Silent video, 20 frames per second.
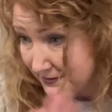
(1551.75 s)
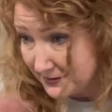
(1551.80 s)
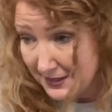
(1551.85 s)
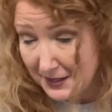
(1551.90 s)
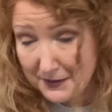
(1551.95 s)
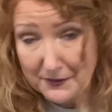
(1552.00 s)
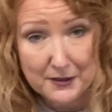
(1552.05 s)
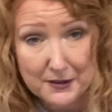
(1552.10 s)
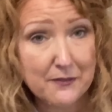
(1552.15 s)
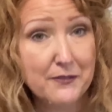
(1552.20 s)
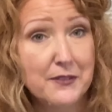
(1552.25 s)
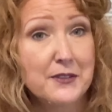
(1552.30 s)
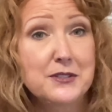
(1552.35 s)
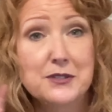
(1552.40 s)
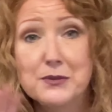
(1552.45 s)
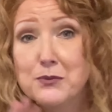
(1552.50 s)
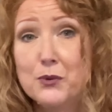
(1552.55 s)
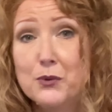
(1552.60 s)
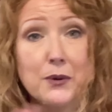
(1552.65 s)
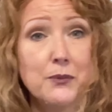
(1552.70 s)
even if
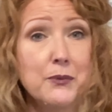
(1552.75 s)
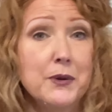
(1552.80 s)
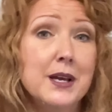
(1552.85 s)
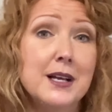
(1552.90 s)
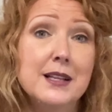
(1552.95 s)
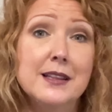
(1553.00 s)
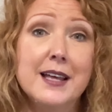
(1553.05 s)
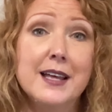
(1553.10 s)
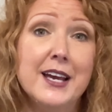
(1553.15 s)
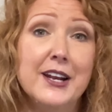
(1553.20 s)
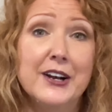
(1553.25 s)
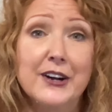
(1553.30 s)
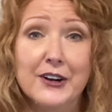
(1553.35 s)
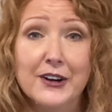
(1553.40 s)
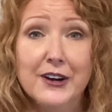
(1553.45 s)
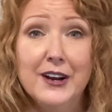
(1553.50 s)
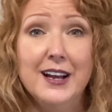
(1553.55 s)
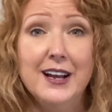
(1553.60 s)
it's one week later,